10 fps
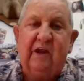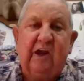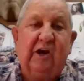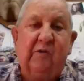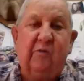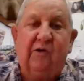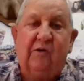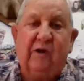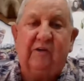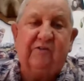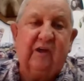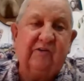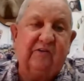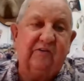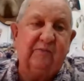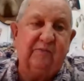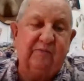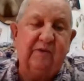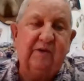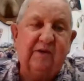Anywhere in the United States is,
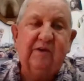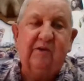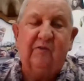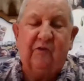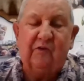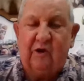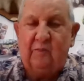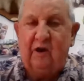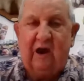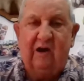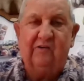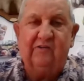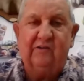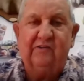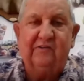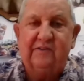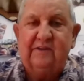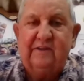you know, for a couple of hours is